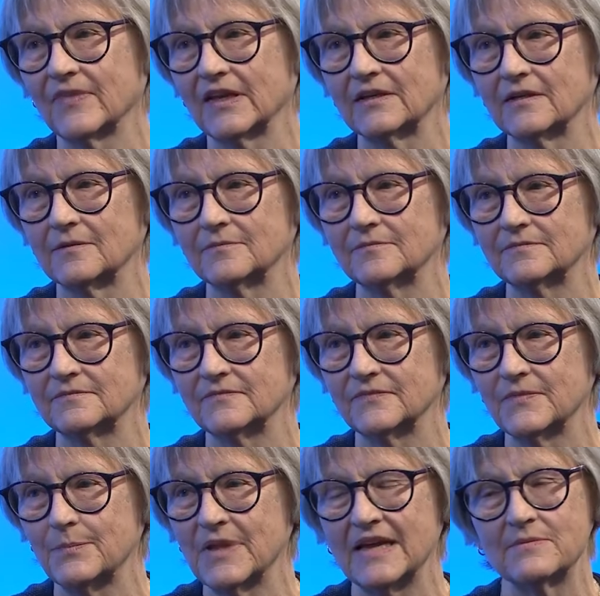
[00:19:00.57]
um,
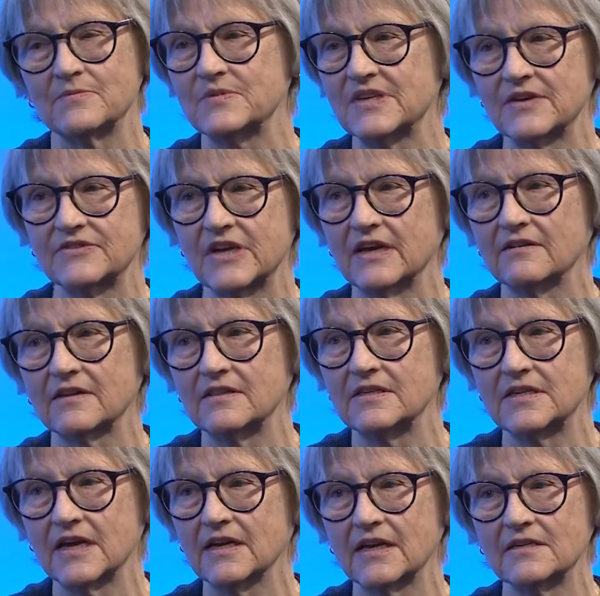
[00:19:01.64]
play themselves out in the
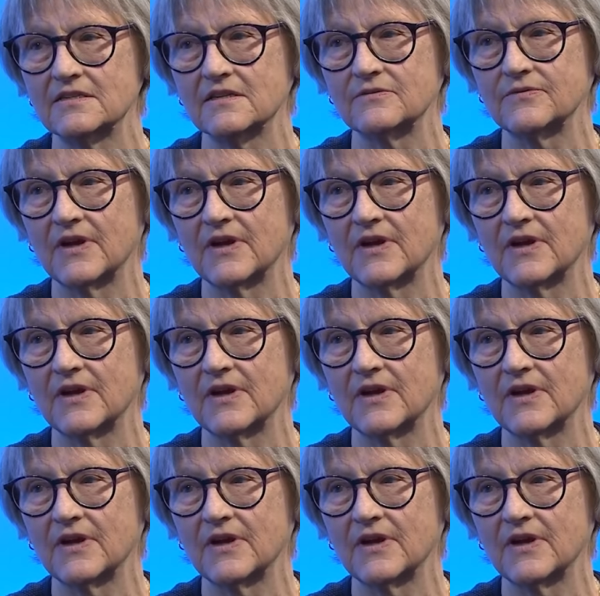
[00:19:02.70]
decades that